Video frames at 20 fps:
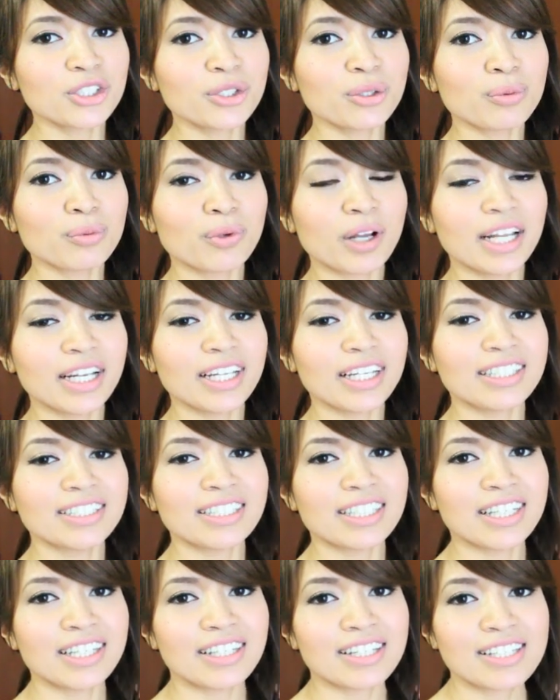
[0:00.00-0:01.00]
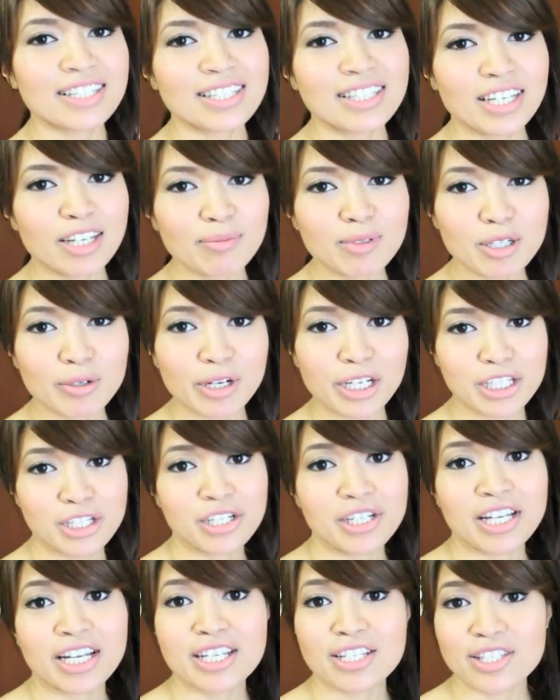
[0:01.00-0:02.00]
to run it in the same
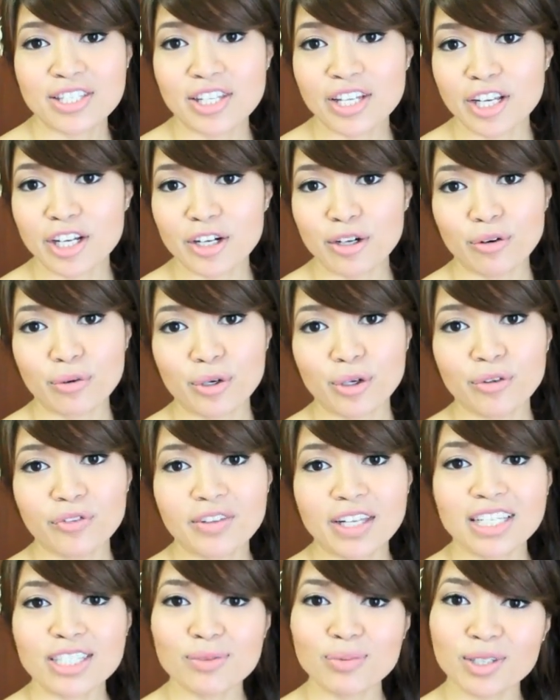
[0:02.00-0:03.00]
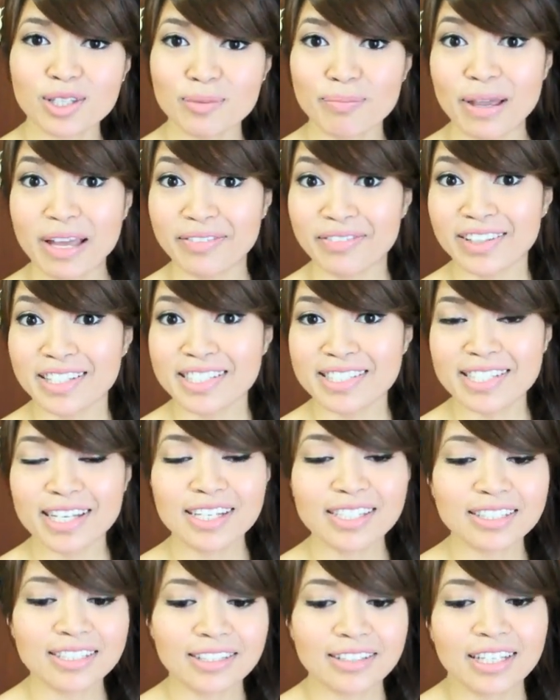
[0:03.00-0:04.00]
direction as the hair growth. That's what the pamphlet
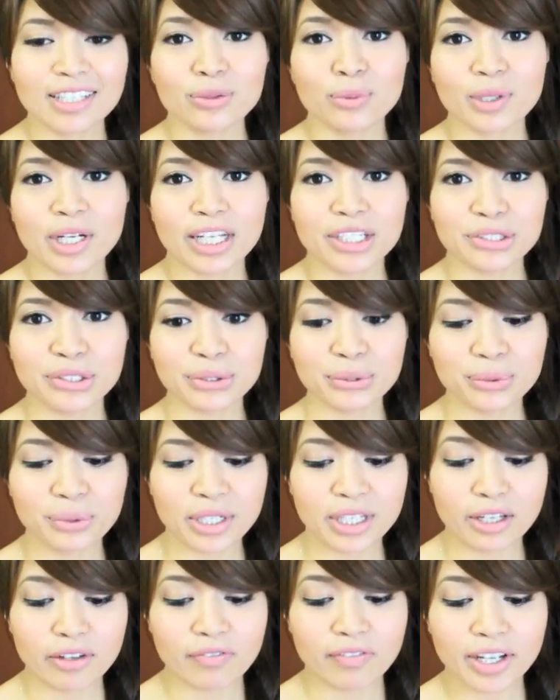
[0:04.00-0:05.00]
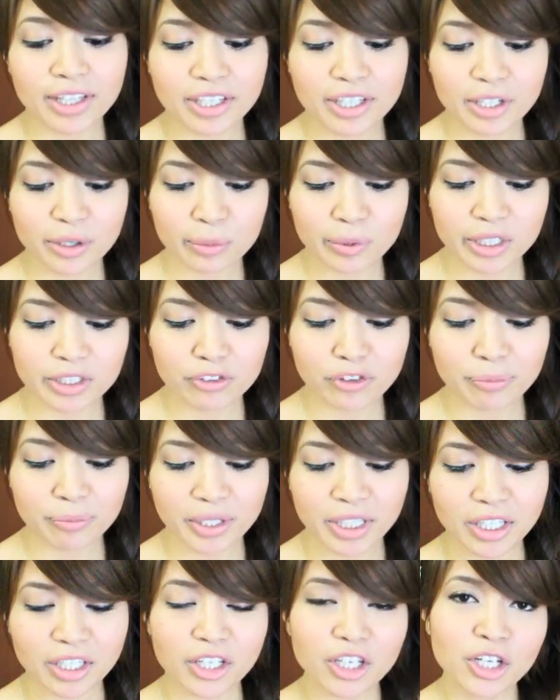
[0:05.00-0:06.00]
says, and that's what I do, and I find that it works for
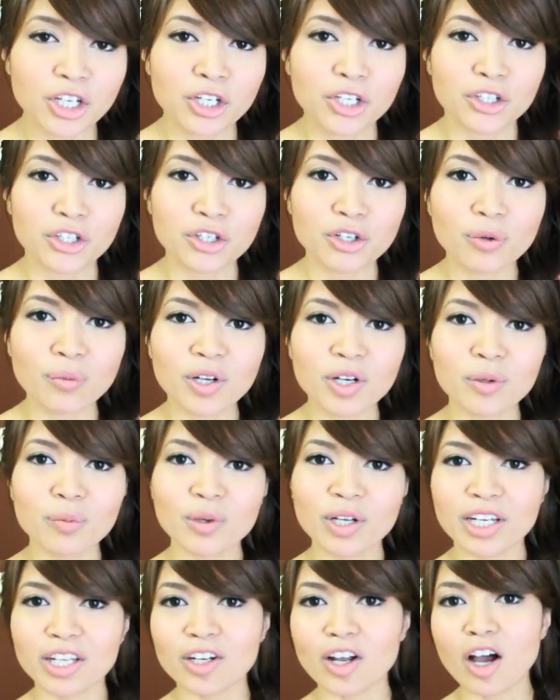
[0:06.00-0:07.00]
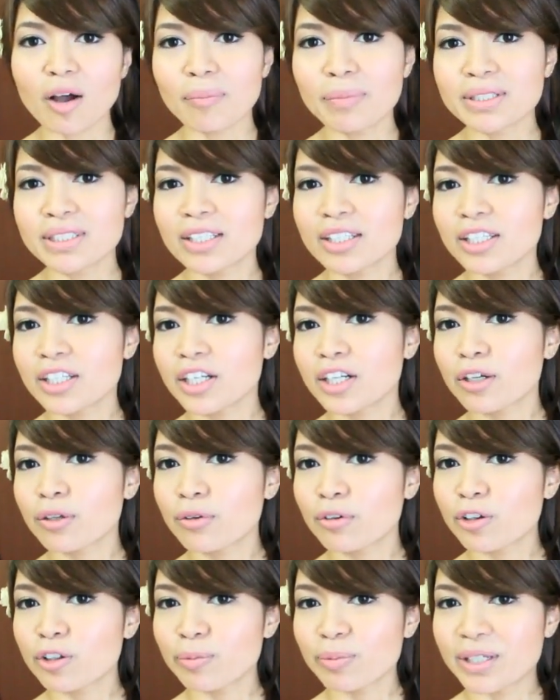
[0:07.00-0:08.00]
me. You don't want to run it opposite the hair
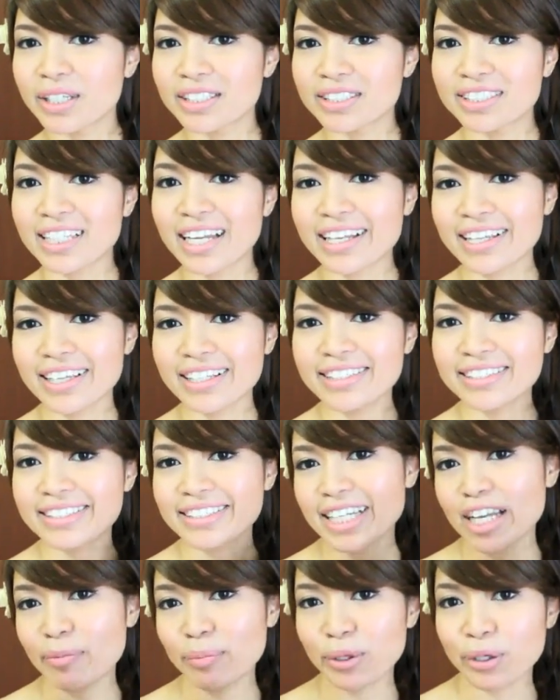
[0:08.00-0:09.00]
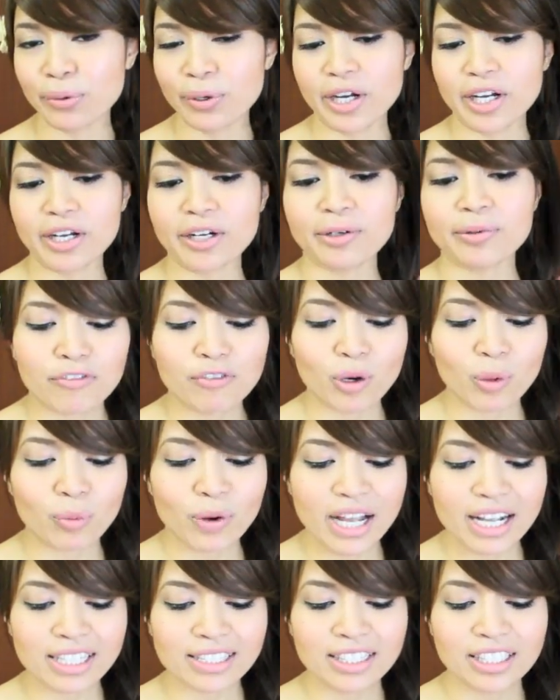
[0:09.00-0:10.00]
growth, because that can snap your hair. For
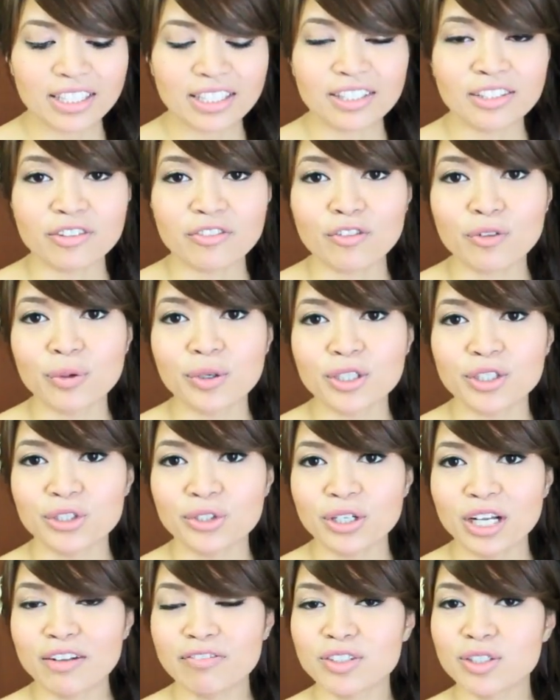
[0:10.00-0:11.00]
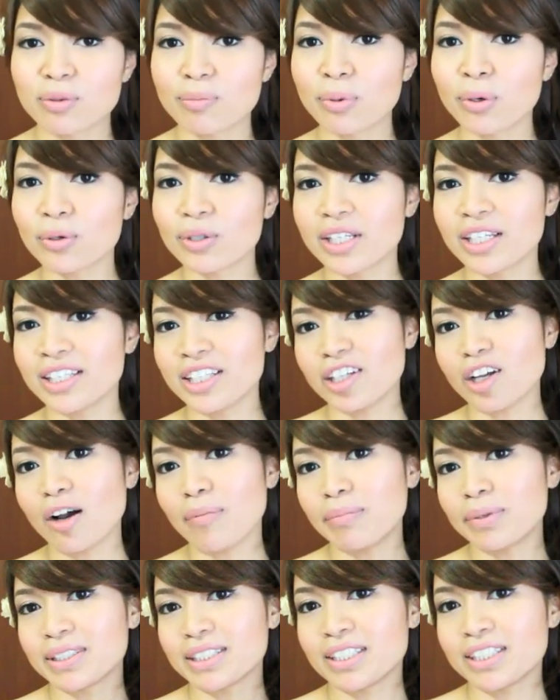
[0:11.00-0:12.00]
waxing, of course, you have to pull it in the
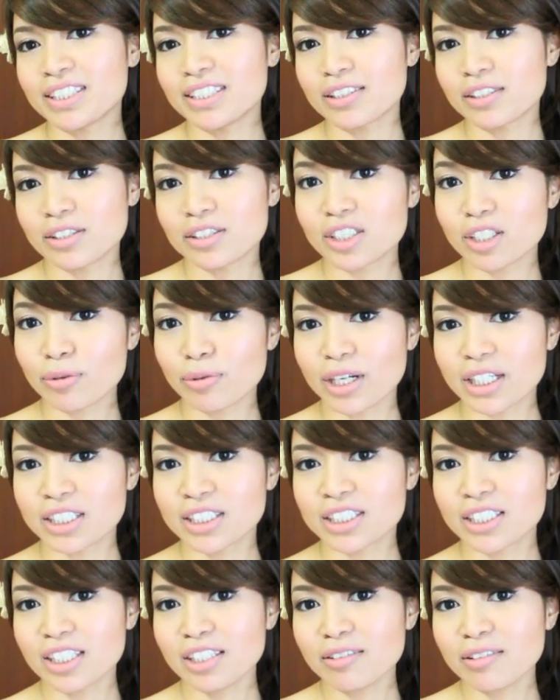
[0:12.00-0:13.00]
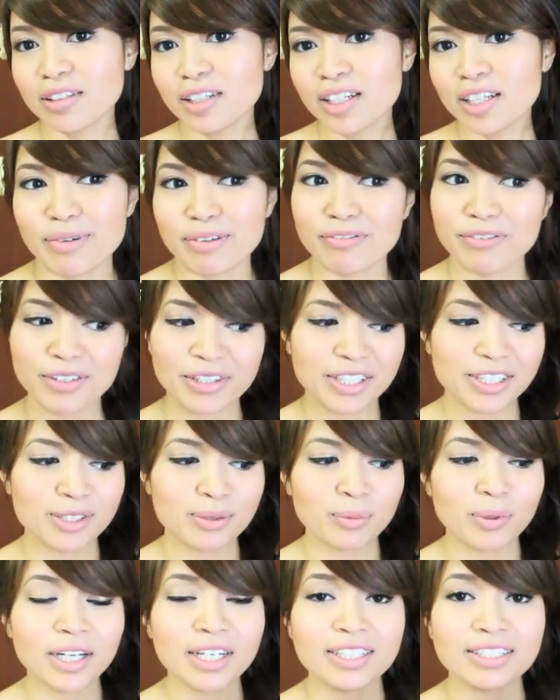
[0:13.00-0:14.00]
opposite direction, but for
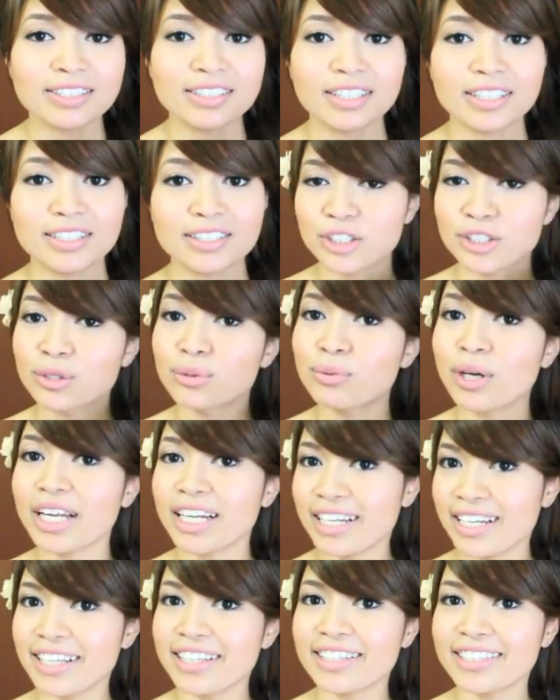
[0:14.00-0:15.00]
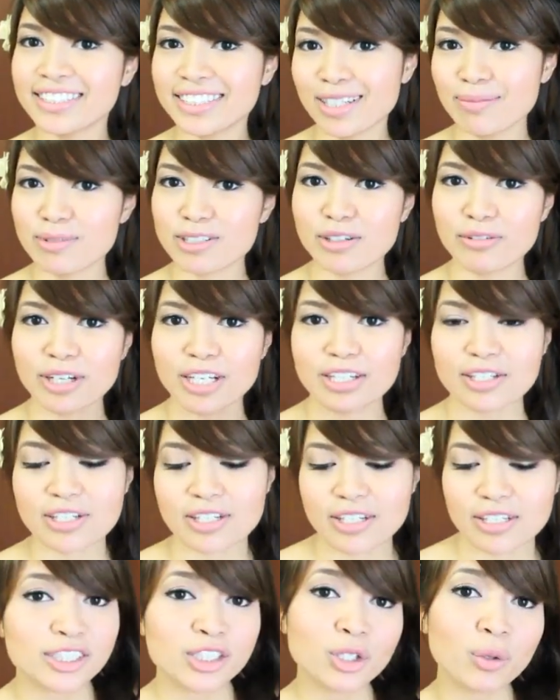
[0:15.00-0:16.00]
this one it says to run it in the same
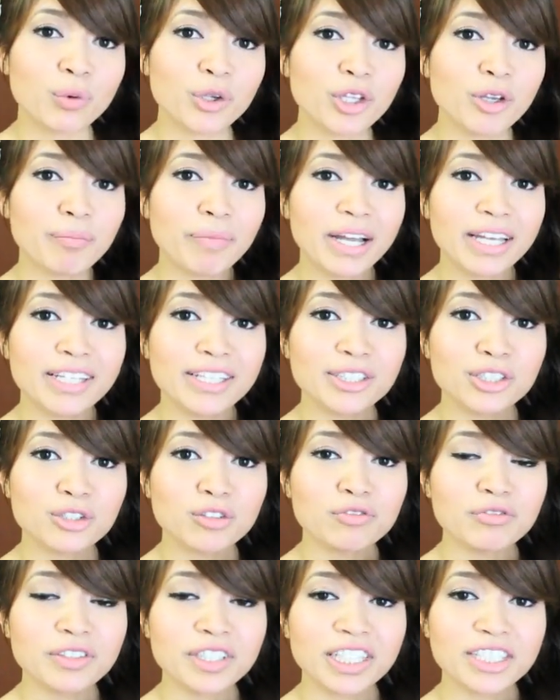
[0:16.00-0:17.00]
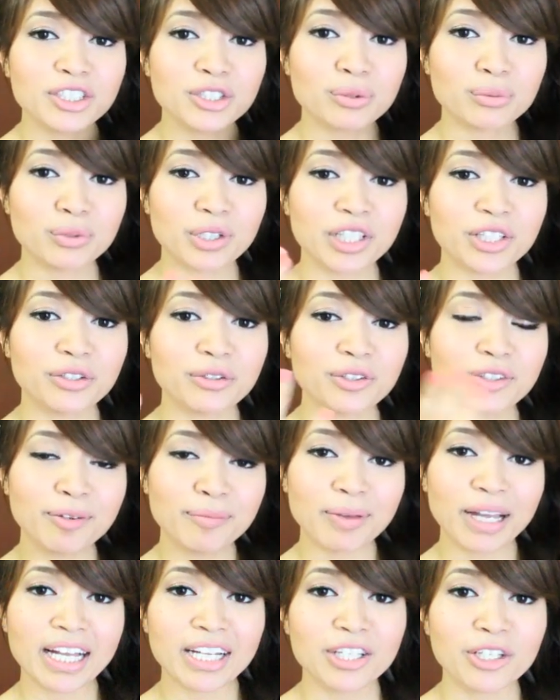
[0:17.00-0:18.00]
direction. So when you buy this, don't forget to read through the
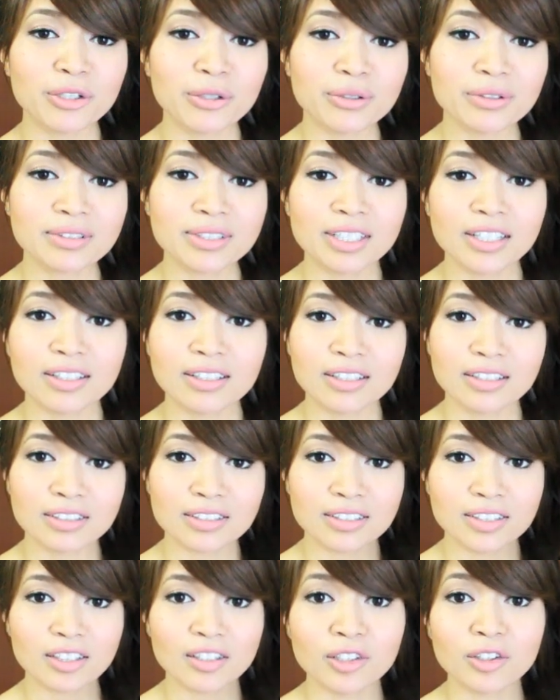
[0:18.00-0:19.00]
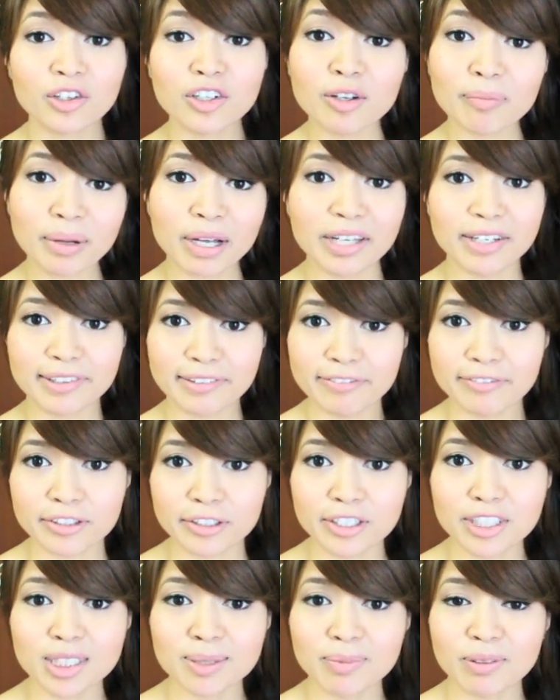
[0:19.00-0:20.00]
manuals and learn about it
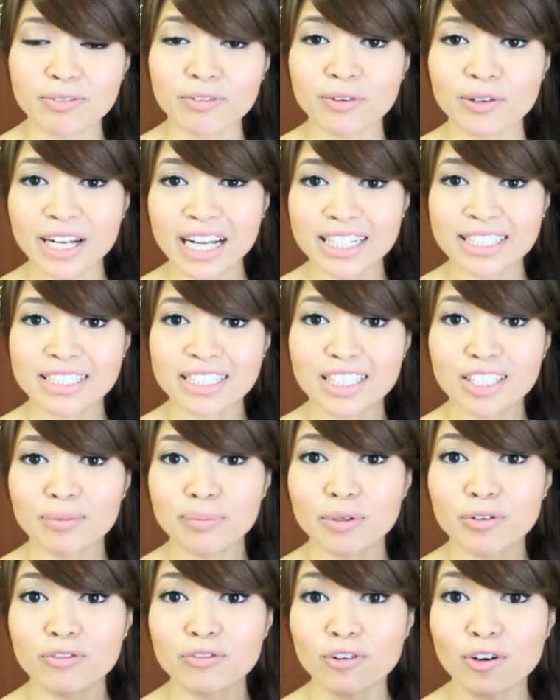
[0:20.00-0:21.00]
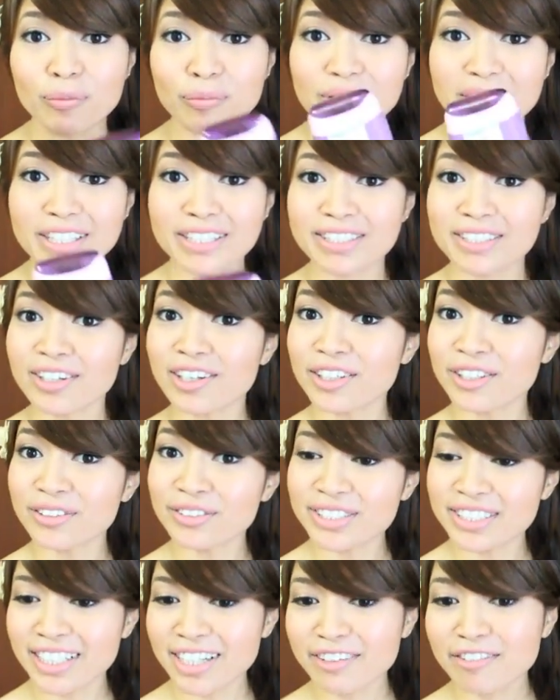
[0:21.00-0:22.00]
first before actually performing this on
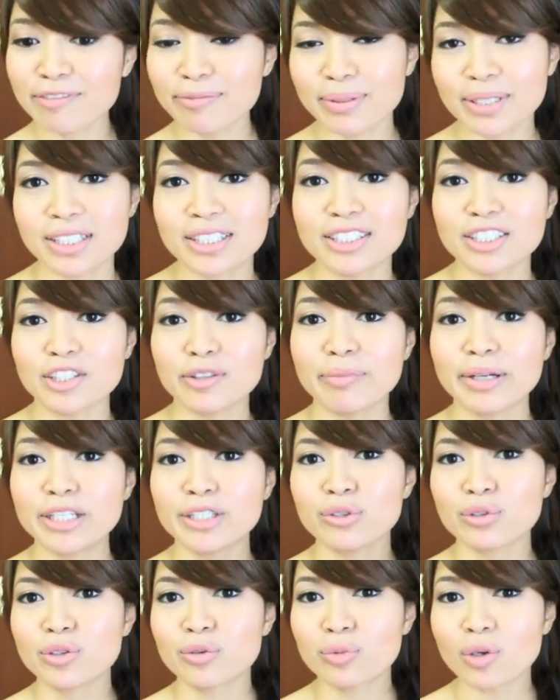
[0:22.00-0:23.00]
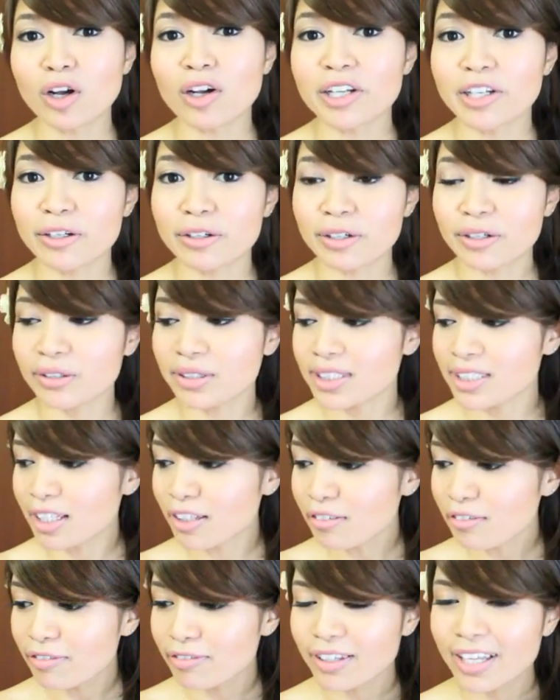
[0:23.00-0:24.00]
yourself, because you might do it wrong and hurt
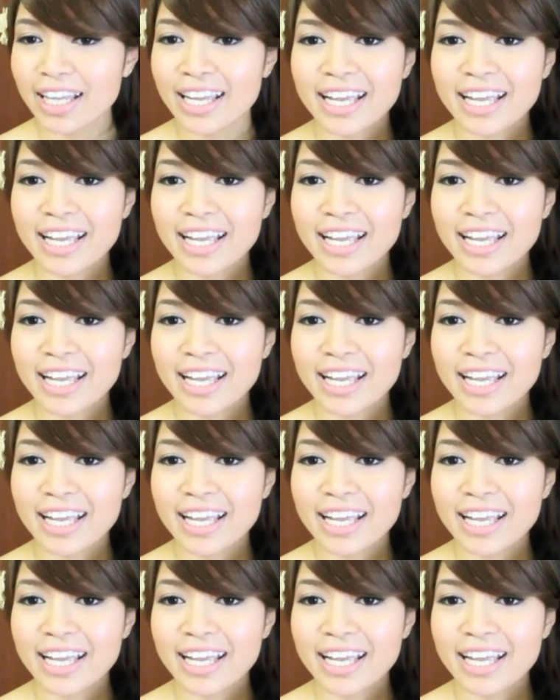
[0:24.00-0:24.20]
yourself.